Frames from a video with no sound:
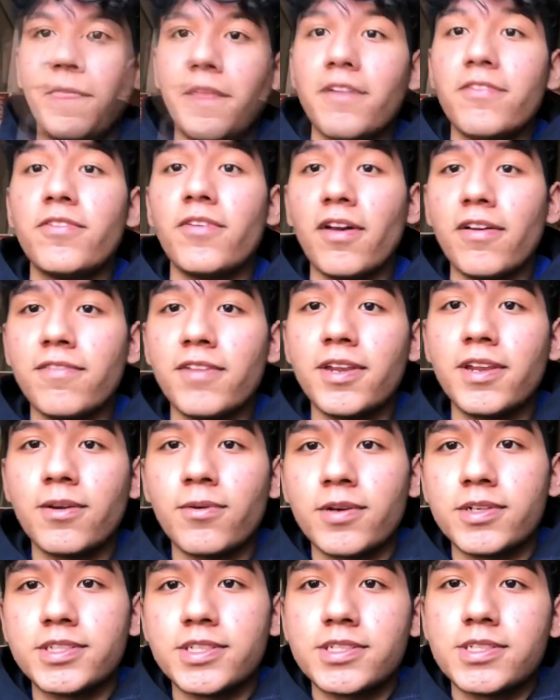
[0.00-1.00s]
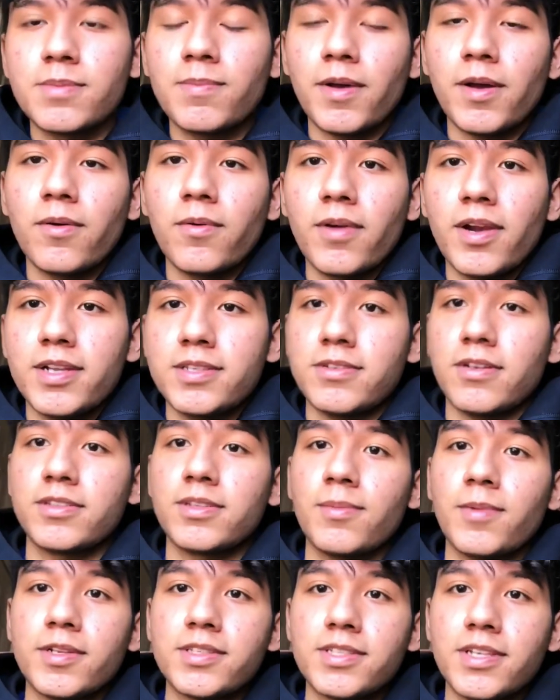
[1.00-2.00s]
If you have any questions about what I
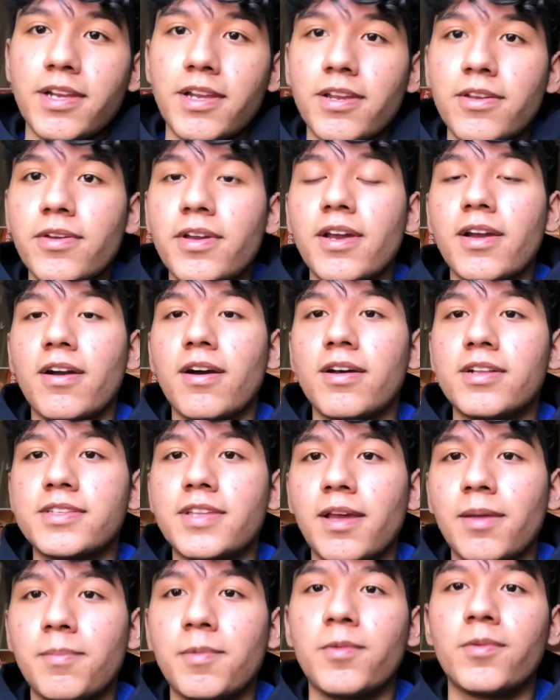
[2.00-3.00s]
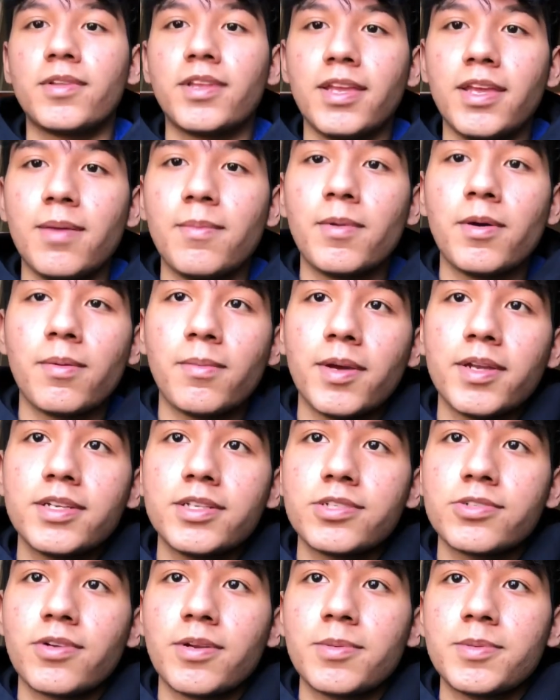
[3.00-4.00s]
talked about today, you can contact me with the email in my
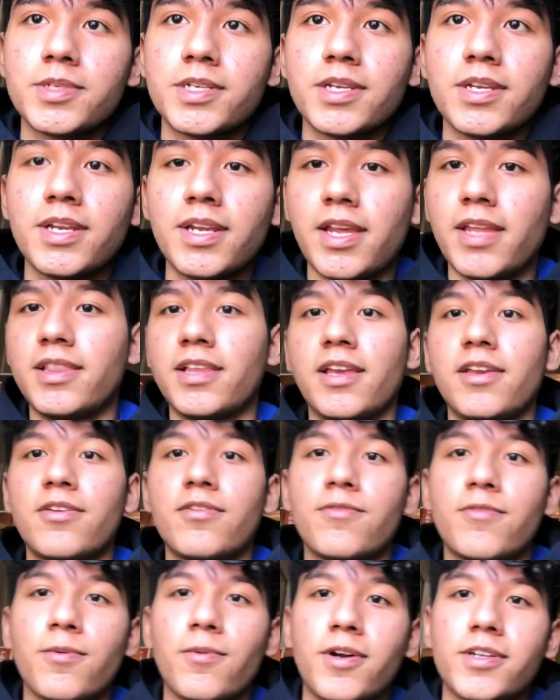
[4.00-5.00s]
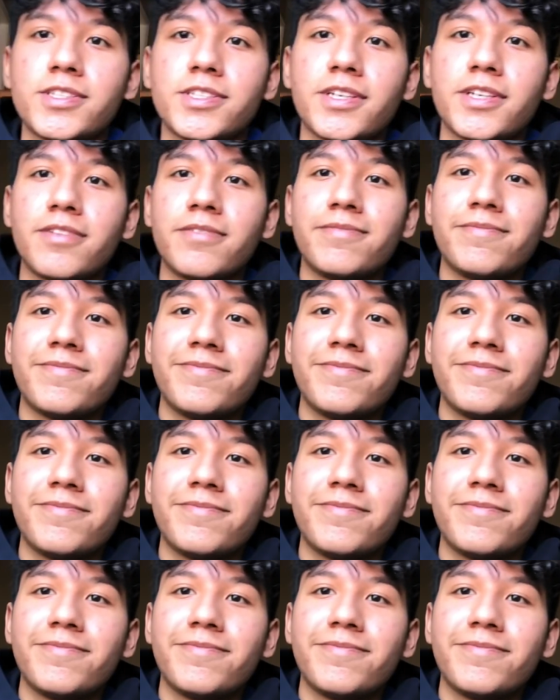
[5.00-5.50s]
description, and thank you for watching.